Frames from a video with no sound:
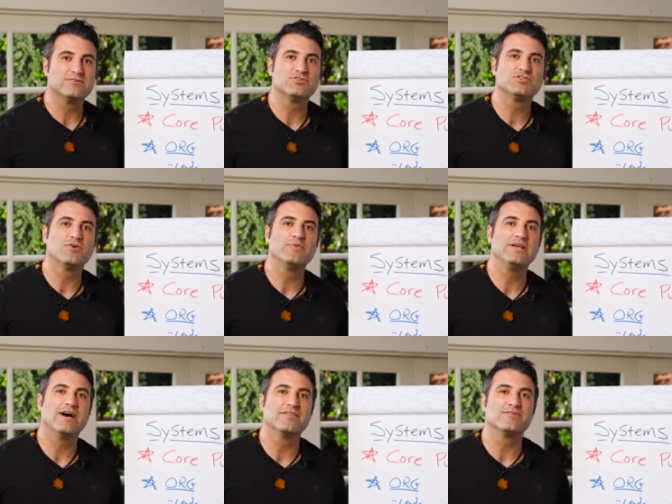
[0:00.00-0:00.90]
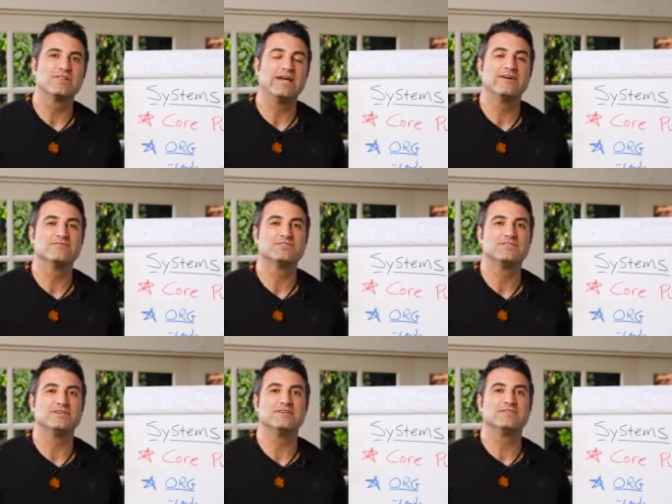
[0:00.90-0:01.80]
There's so many other layers
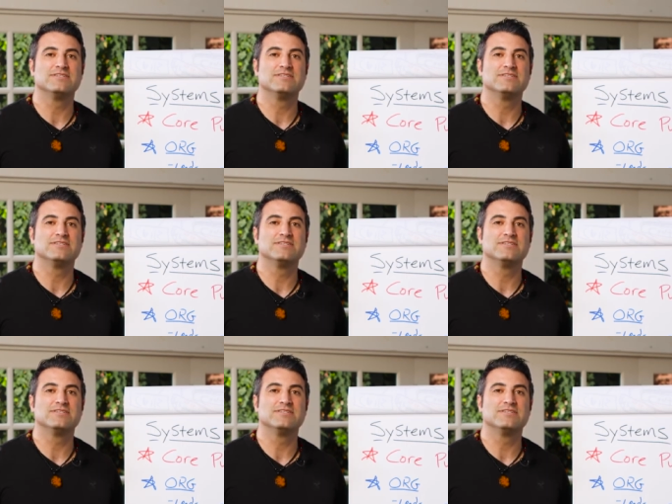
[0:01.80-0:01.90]
to